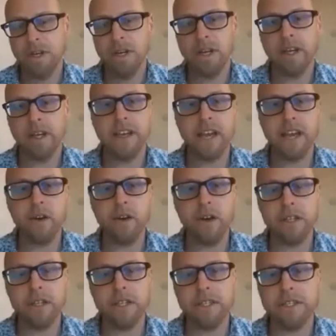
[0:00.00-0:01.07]
the
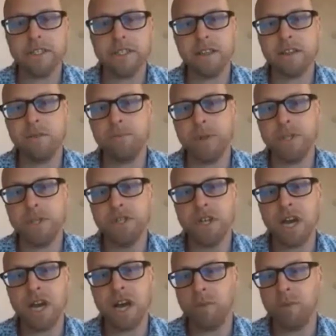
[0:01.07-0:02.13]
area in southern
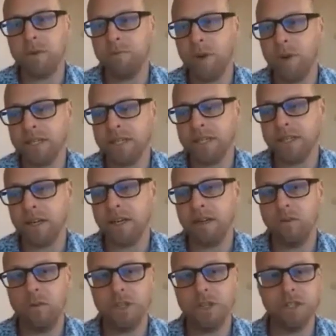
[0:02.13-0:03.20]
Punjab in
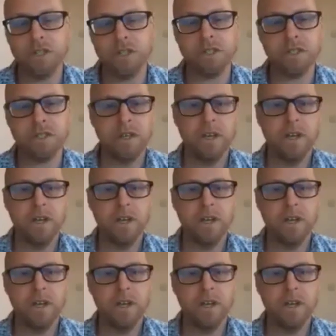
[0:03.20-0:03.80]
Pakistan, which is